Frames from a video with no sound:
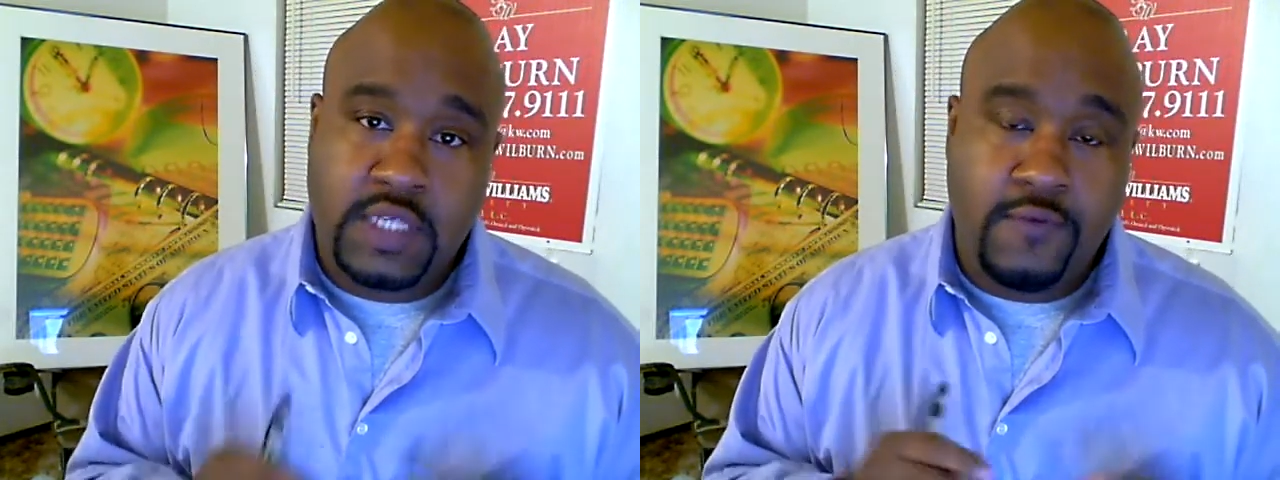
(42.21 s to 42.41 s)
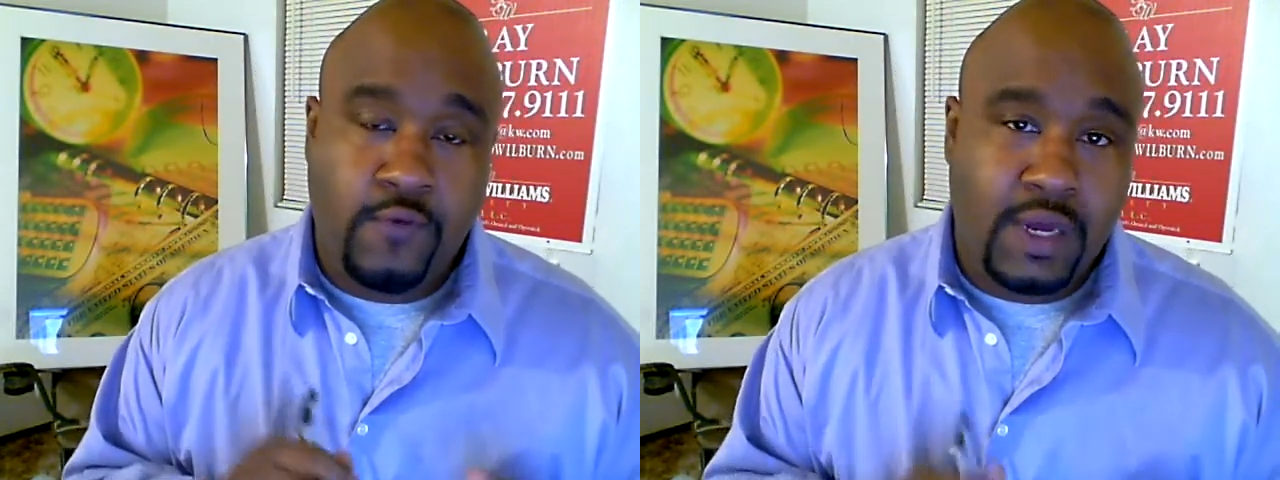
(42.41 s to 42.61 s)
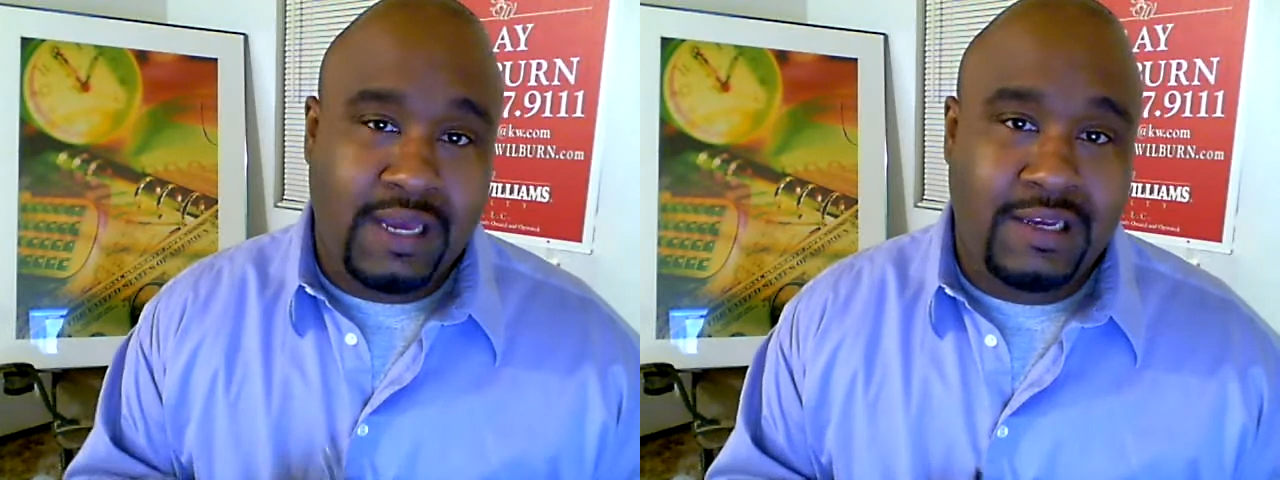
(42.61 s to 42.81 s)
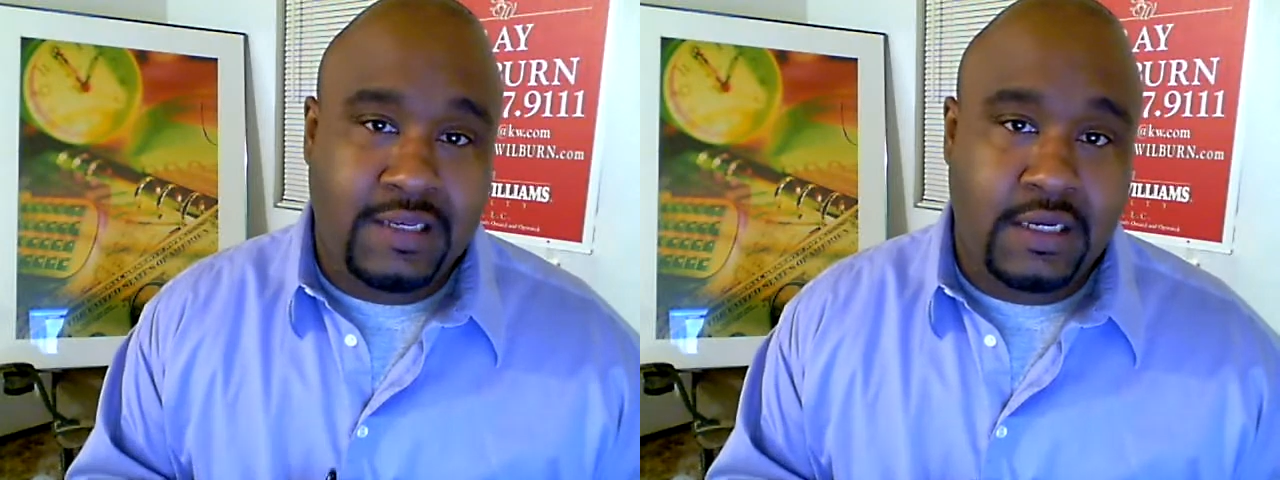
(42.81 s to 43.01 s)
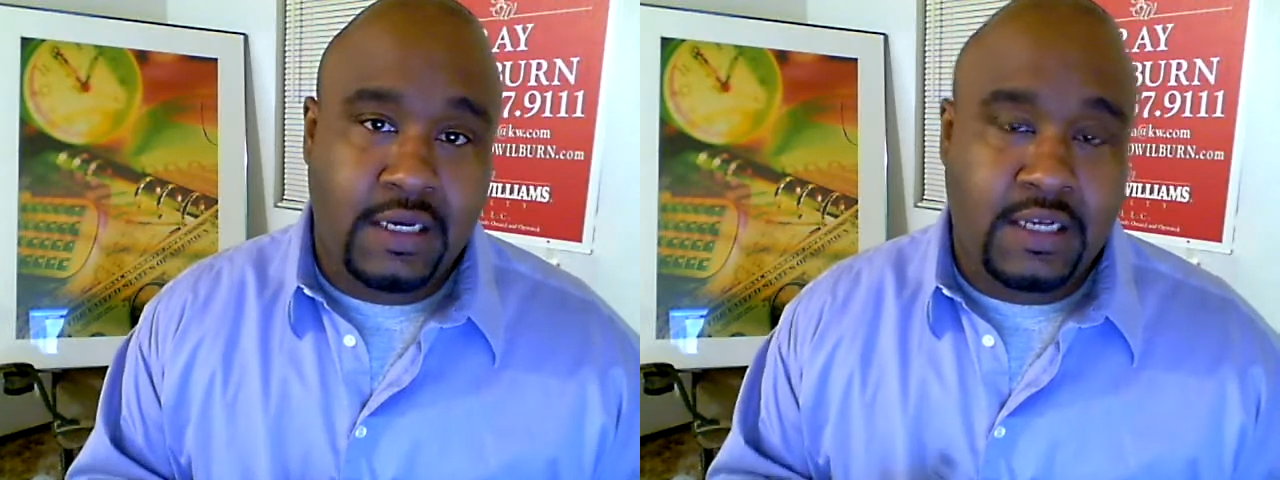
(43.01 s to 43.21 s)

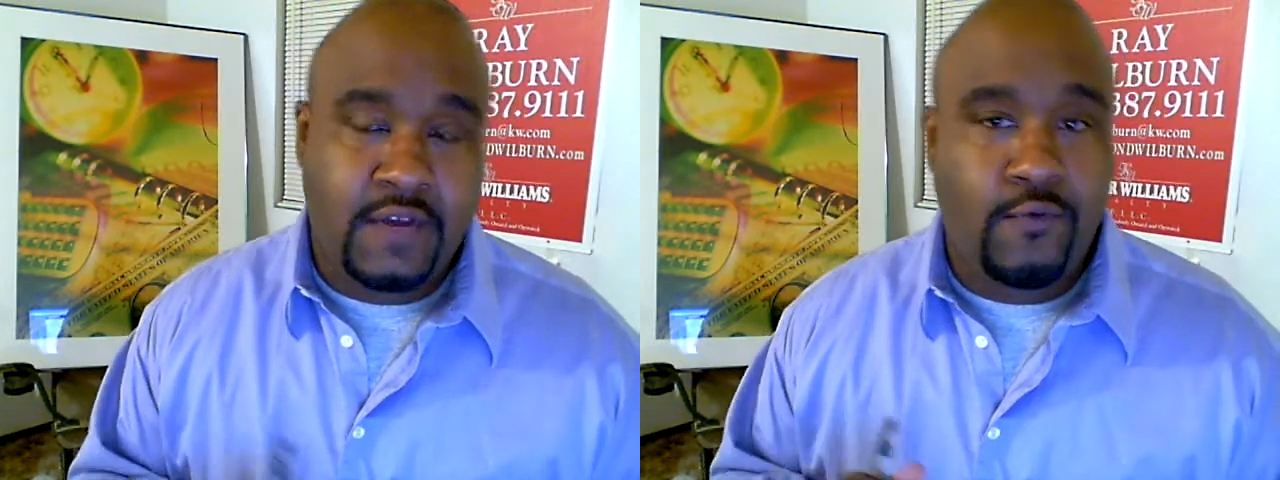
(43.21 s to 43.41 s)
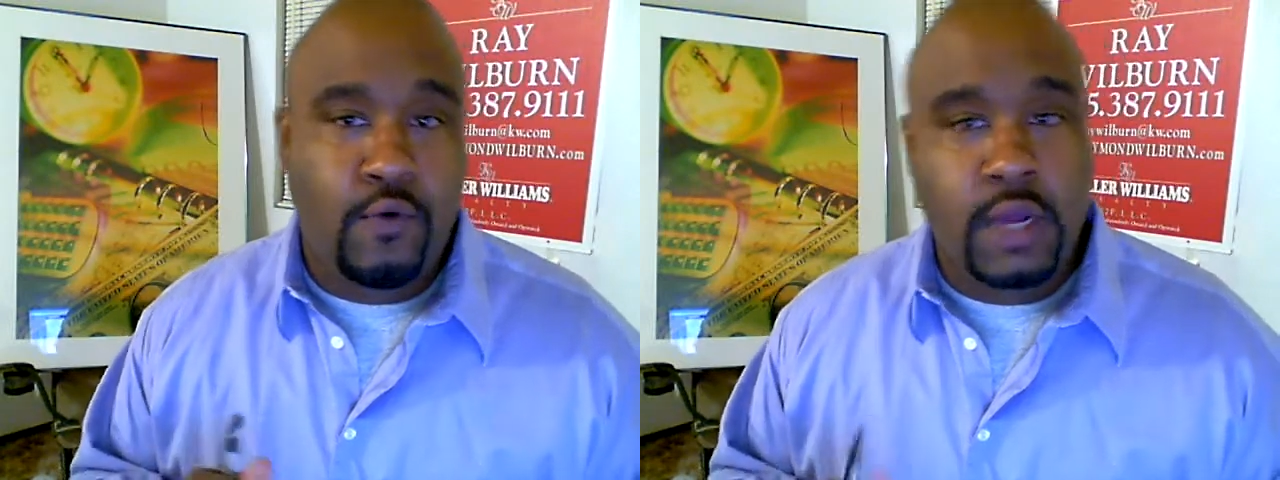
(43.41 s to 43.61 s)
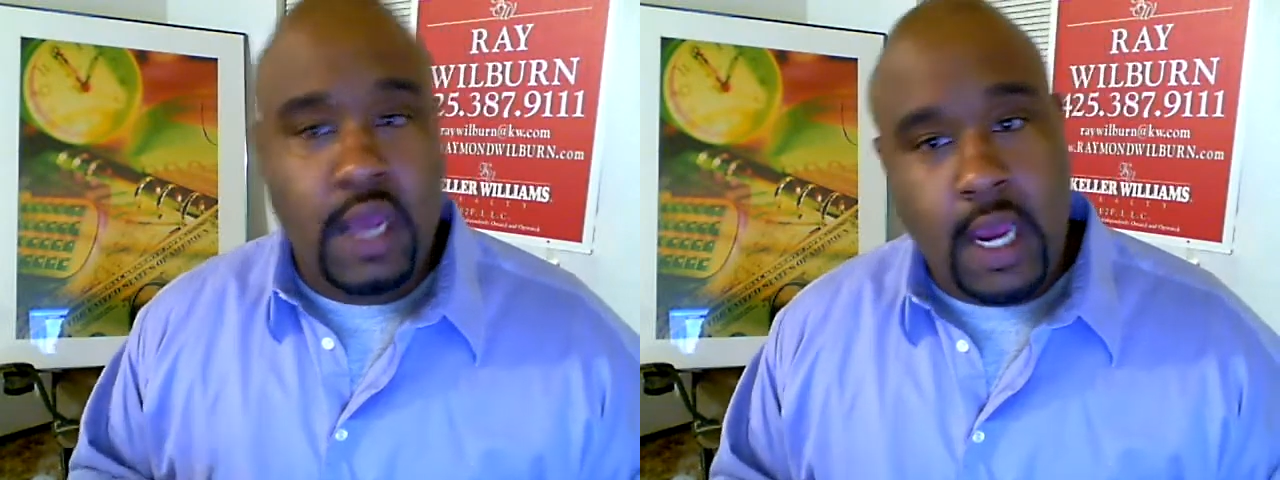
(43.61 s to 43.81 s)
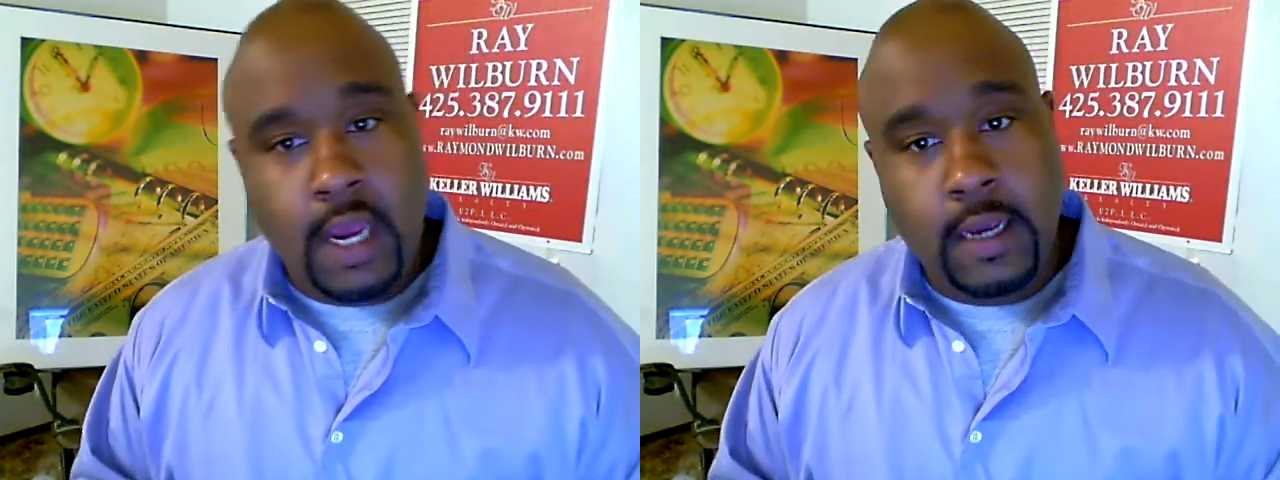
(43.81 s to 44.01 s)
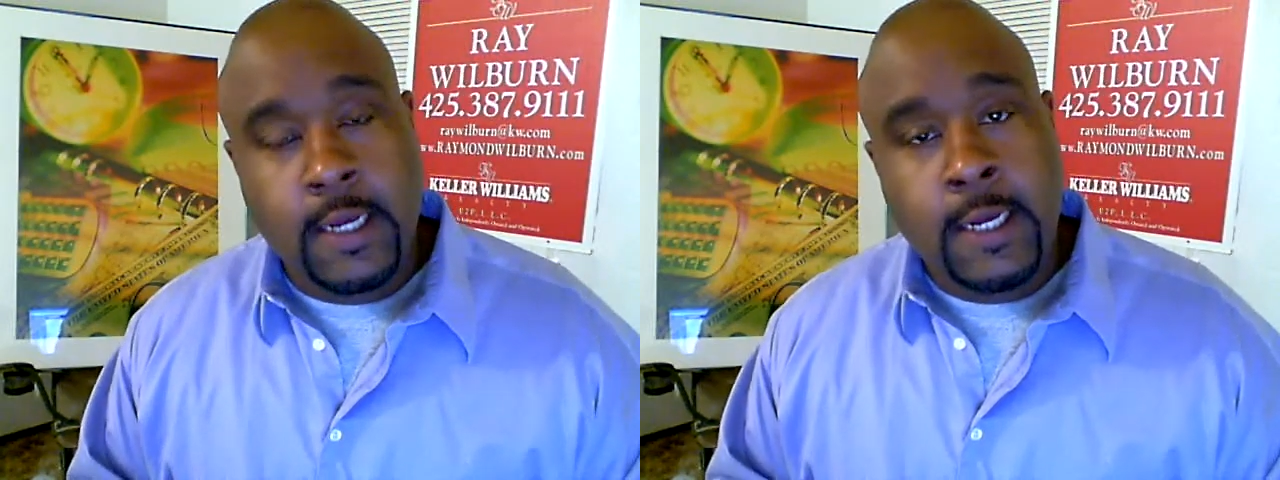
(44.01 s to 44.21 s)
1040EZ and
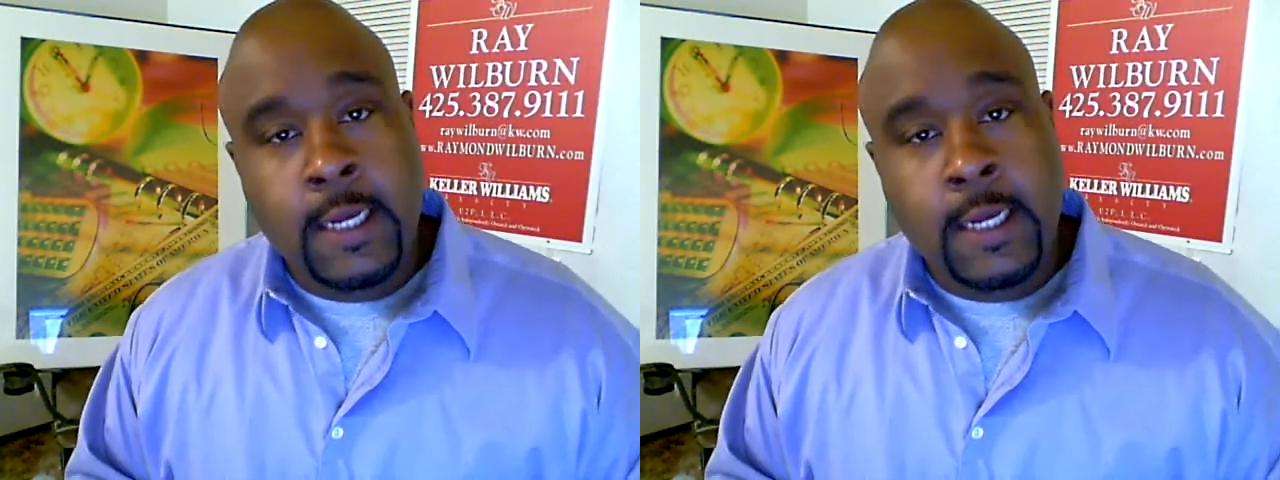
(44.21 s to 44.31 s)
1040A,